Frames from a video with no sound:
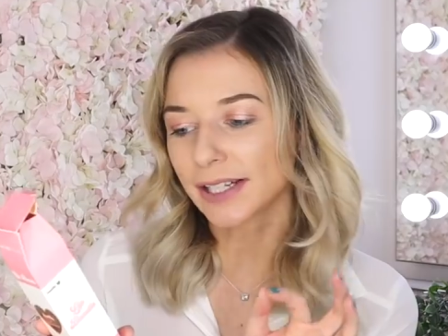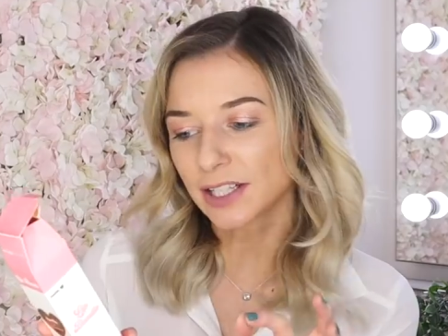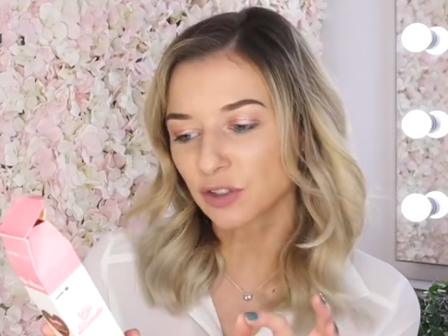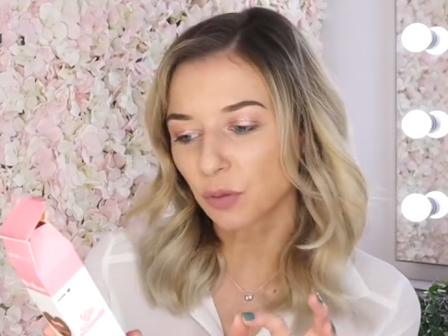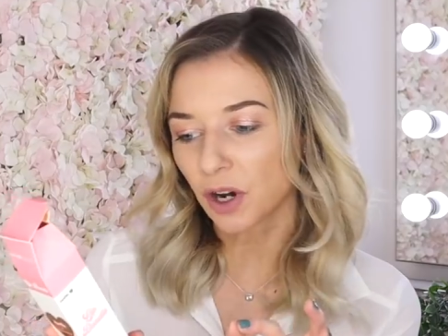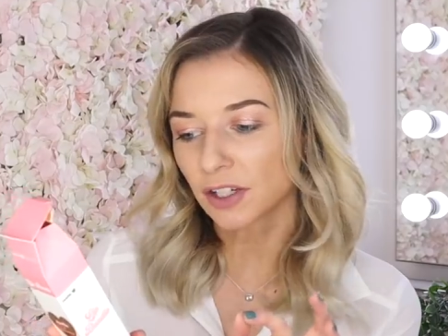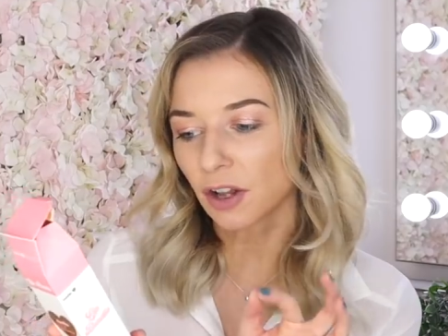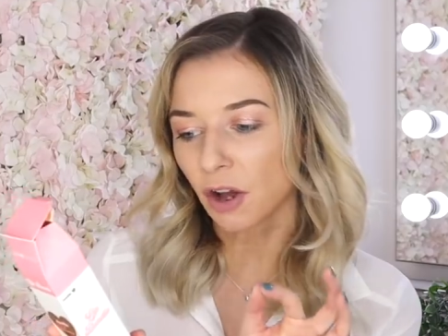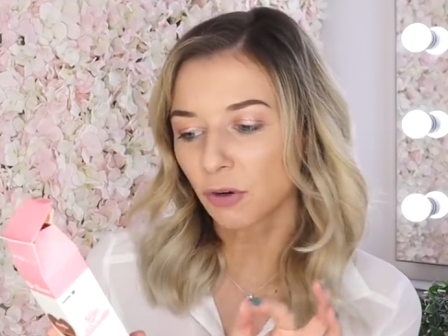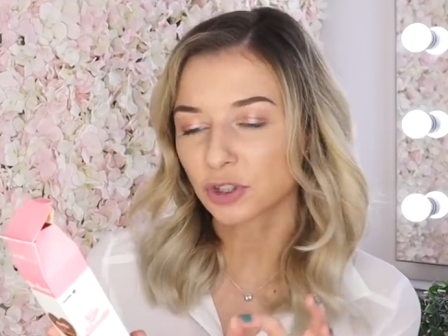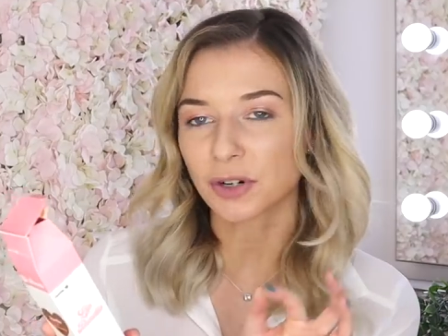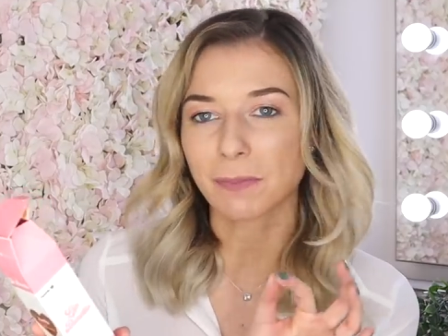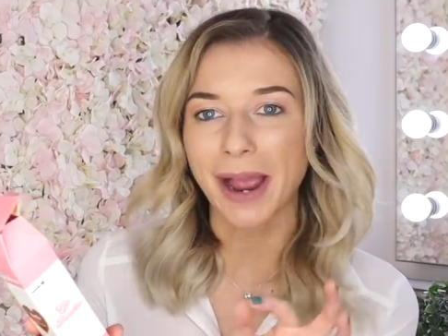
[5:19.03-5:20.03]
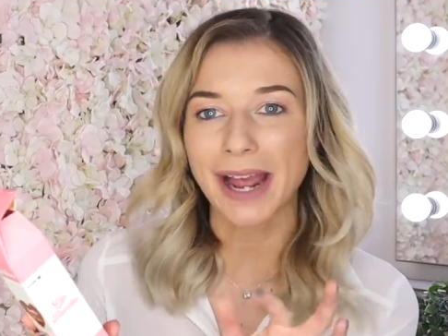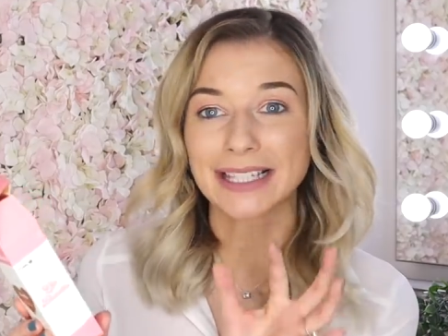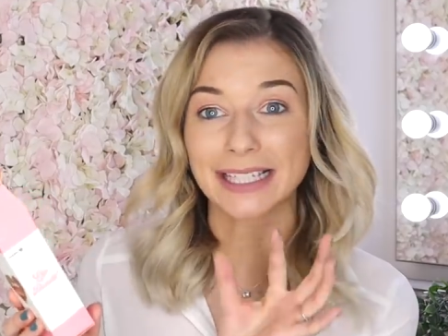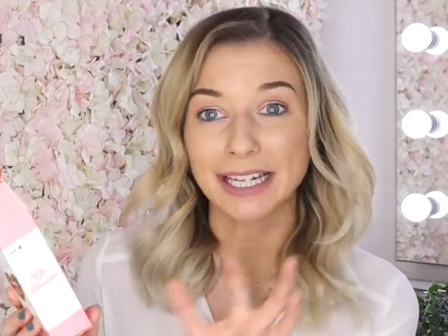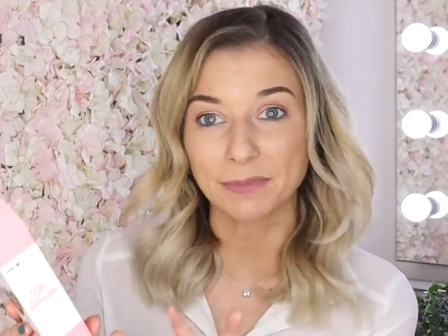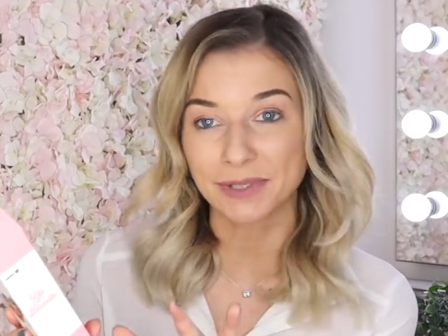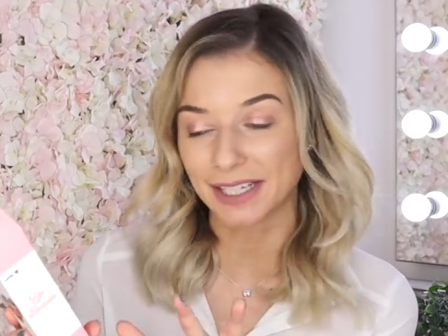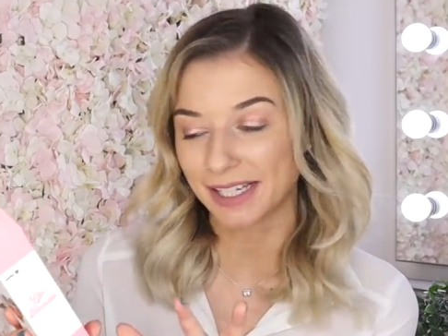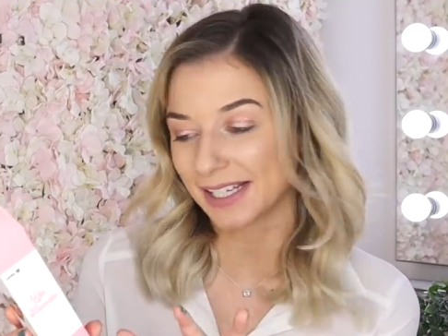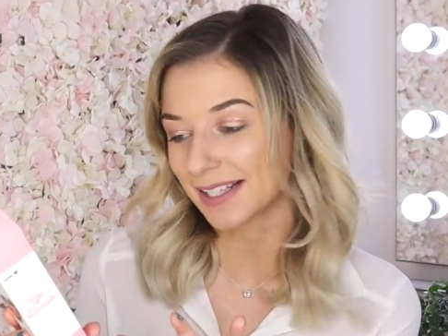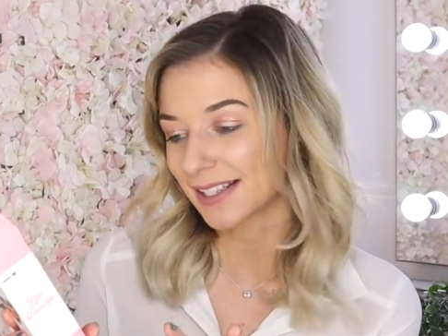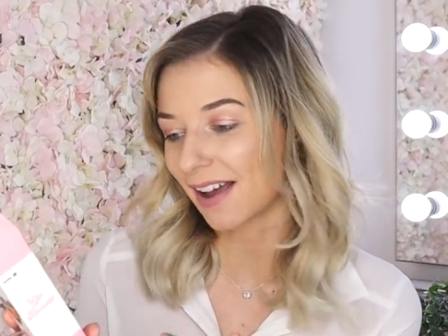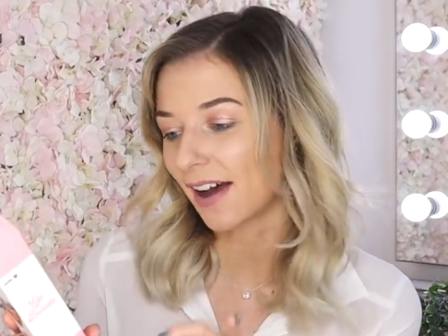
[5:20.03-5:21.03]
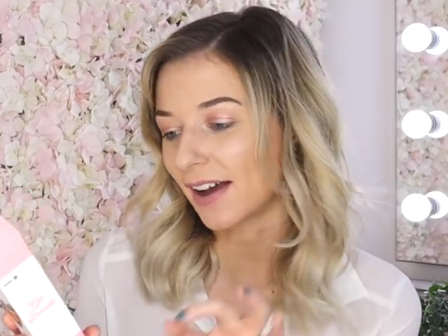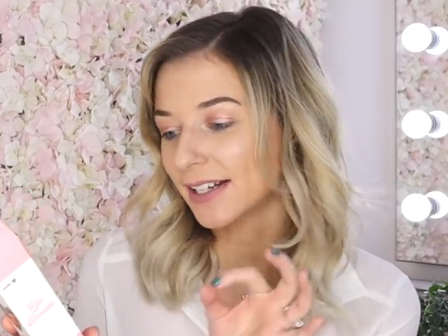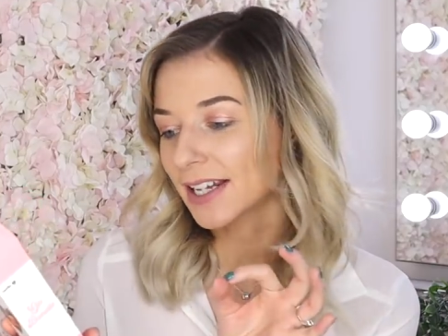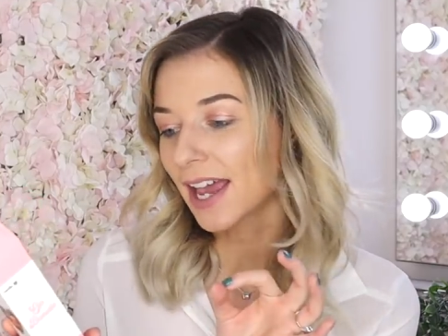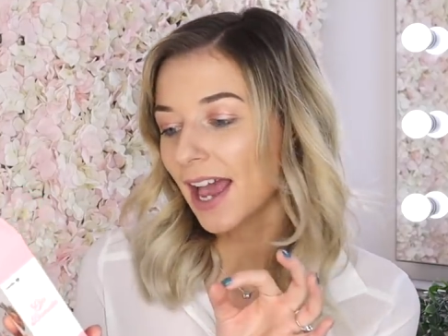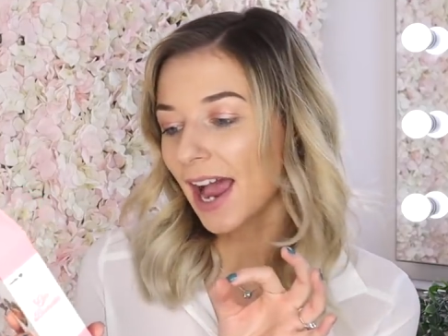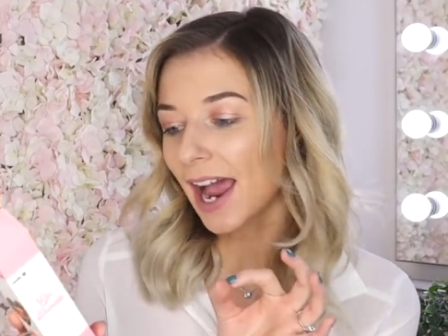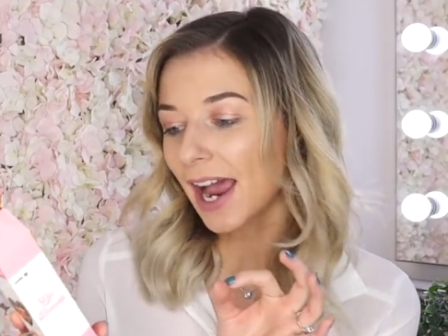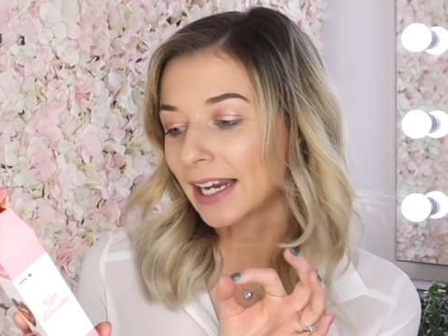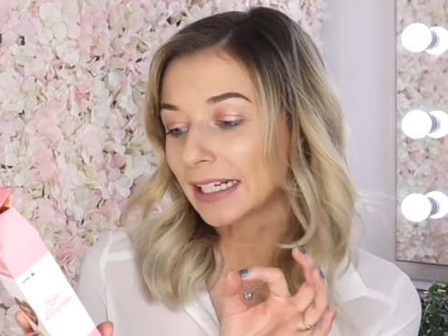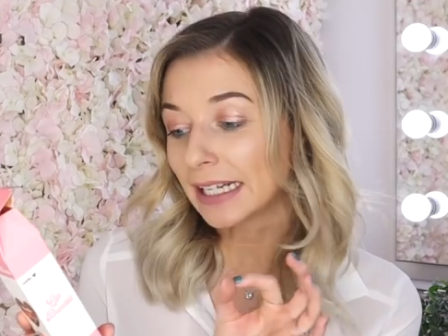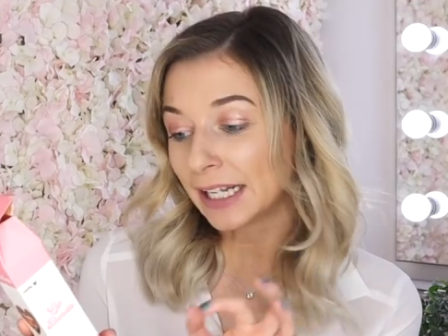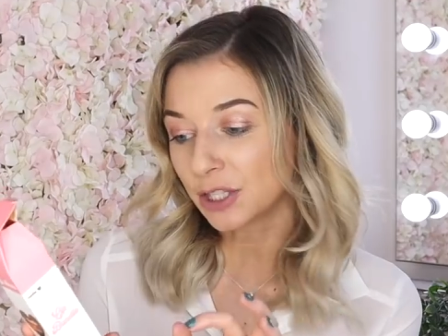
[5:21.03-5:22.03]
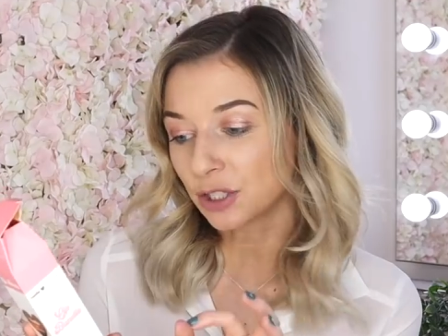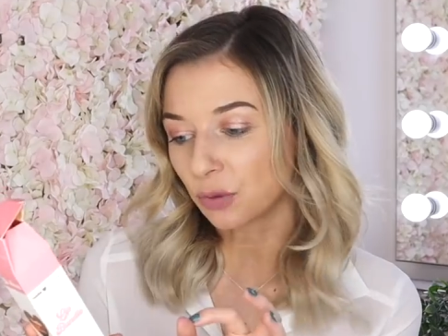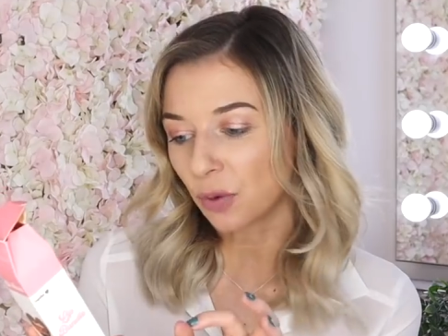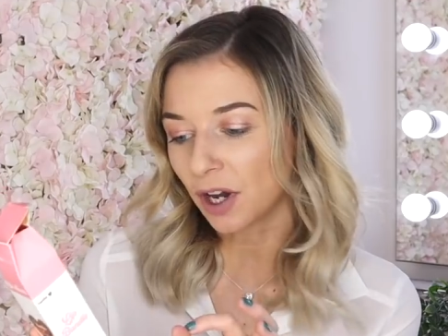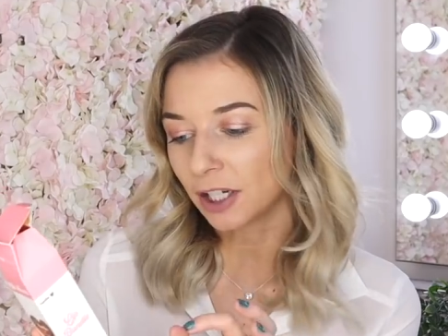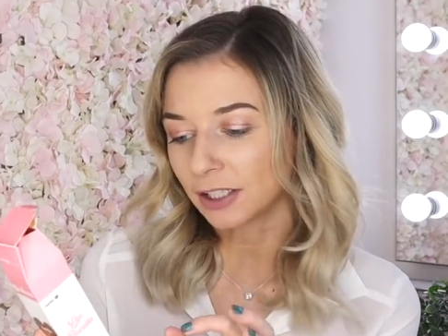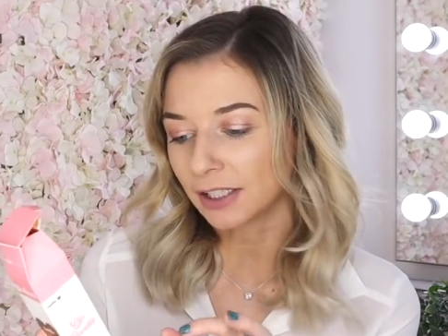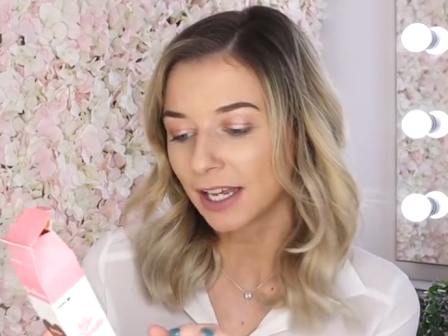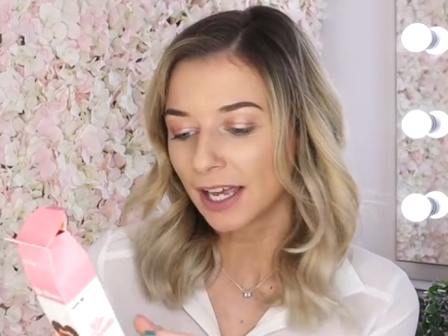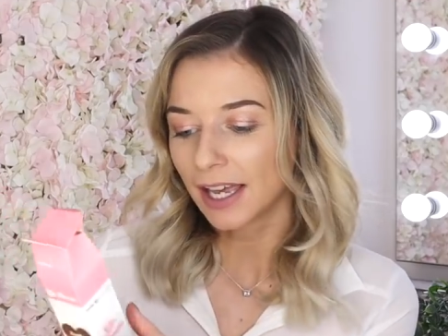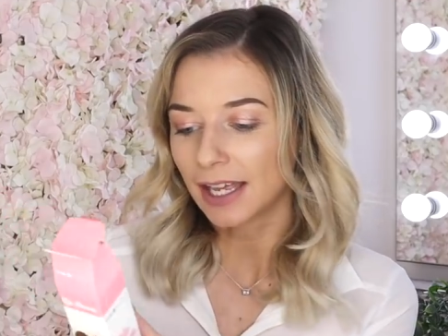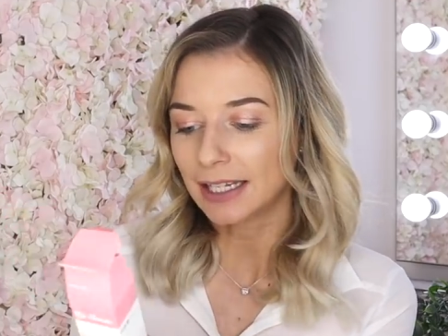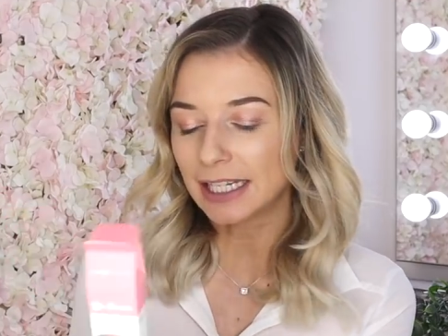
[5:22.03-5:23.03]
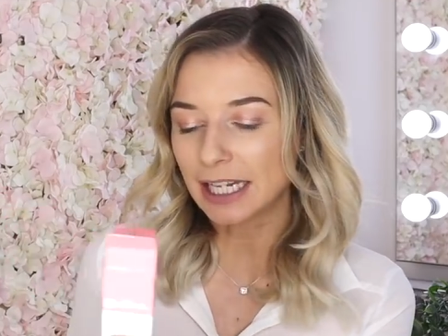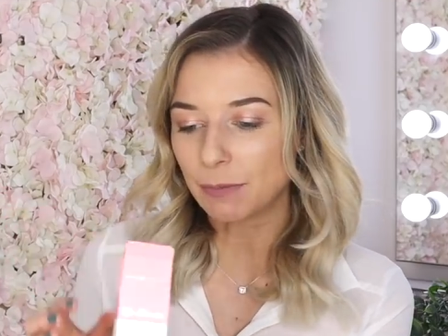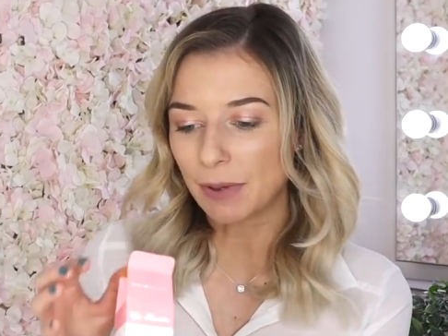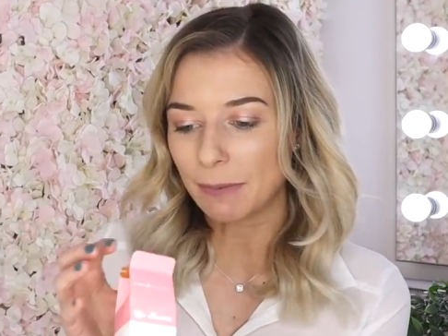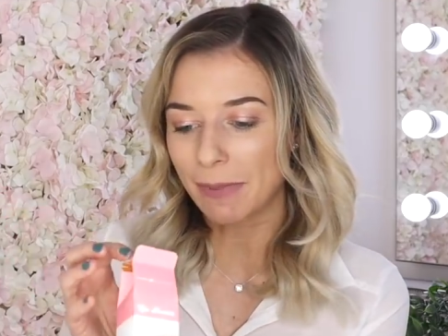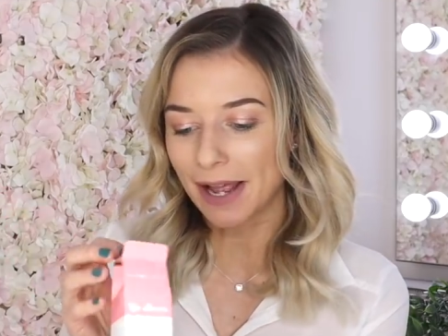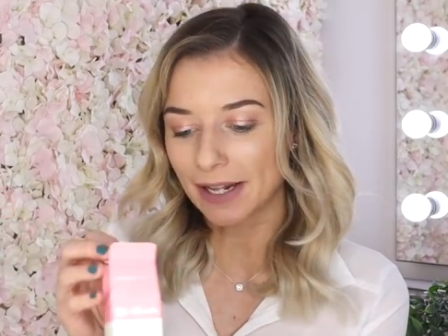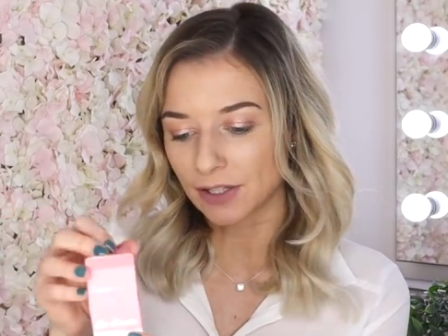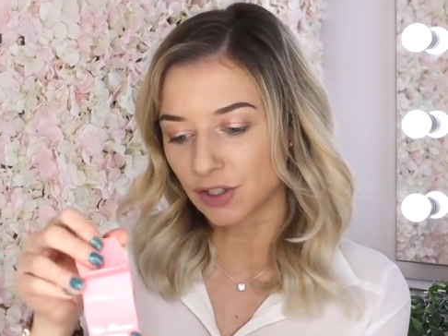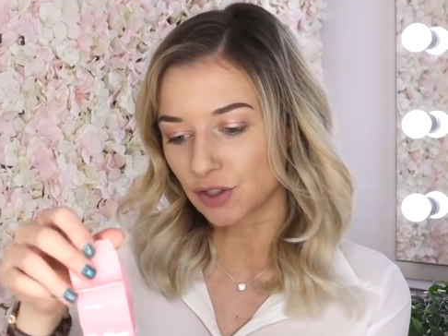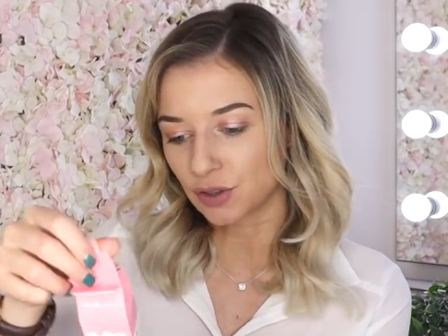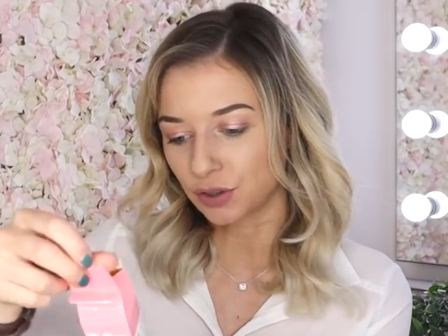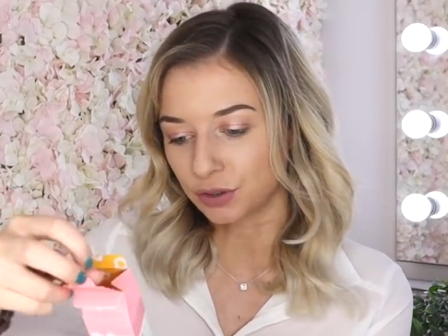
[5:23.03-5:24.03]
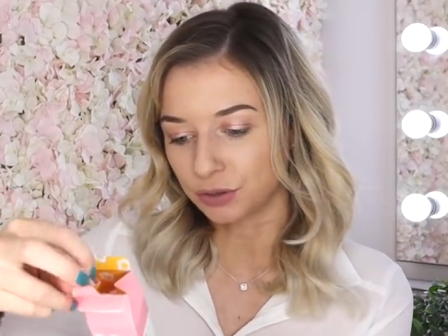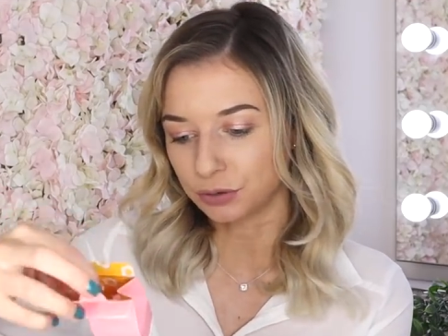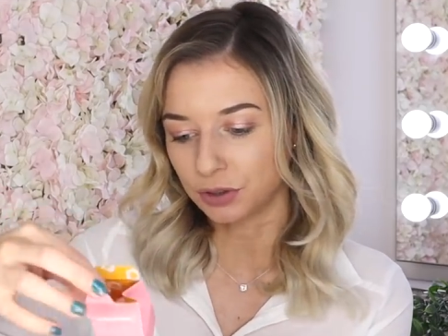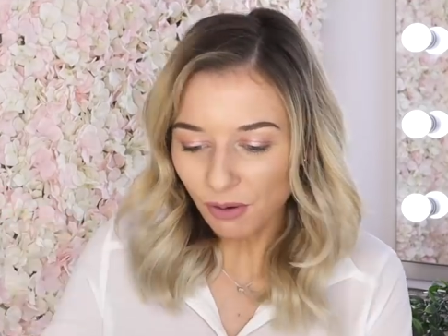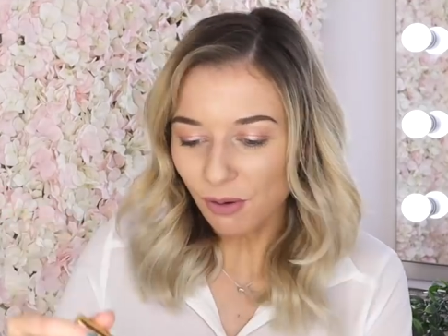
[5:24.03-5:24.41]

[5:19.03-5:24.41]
Little One Ultra Matte Lipstick inside and Little One Lippy Pencil.